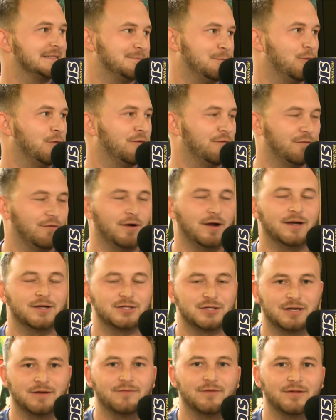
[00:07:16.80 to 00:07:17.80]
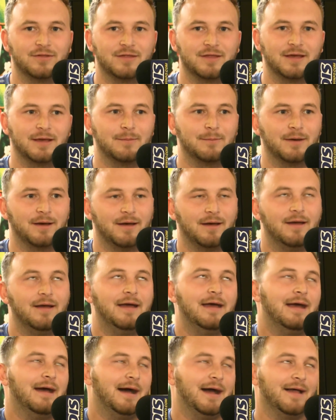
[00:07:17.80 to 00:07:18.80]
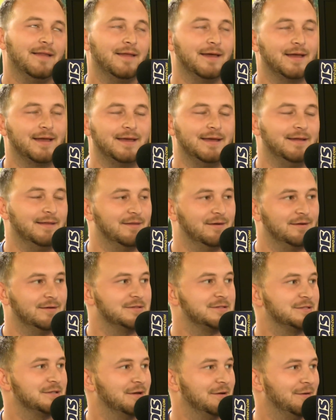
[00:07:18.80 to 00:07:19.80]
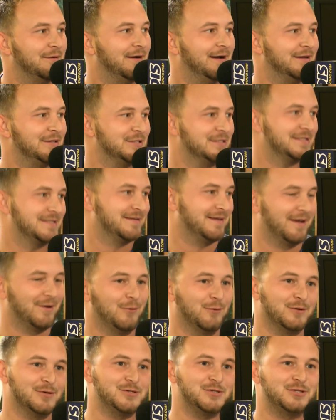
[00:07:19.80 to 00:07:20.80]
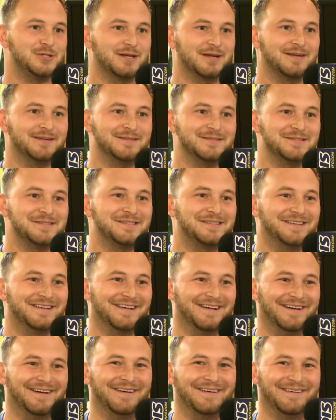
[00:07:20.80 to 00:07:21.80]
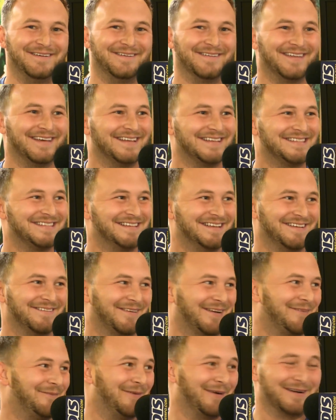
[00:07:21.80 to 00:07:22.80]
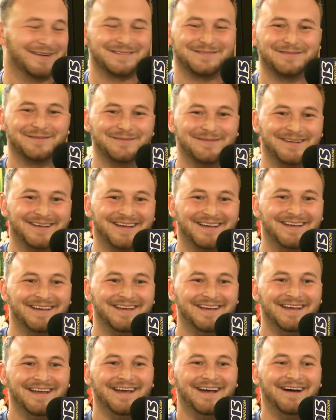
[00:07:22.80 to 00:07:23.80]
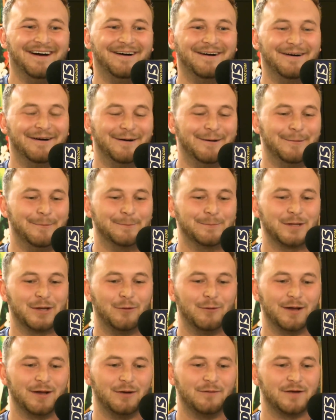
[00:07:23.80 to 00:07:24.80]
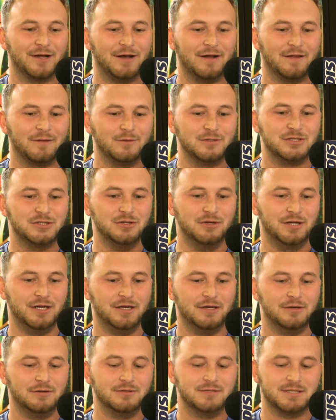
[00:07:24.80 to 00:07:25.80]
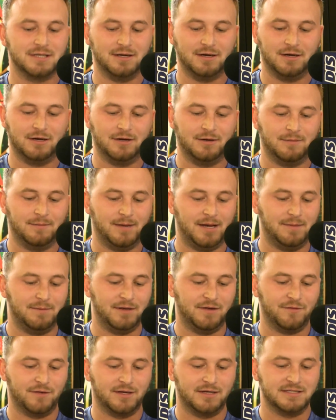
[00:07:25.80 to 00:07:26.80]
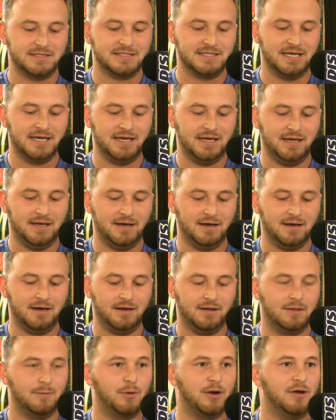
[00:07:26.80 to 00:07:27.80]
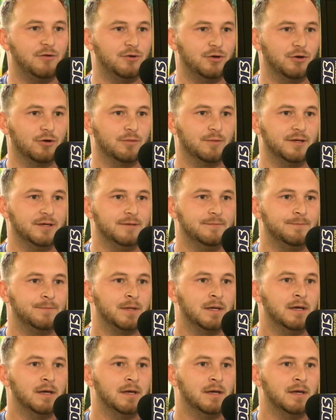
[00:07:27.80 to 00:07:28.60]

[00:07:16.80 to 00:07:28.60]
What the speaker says: It's more fresh and everything, but I like either, so I just like orange chicken, so it works for me. Going over to Hollywood Studios, I'm definitely gonna say the Brown Derby.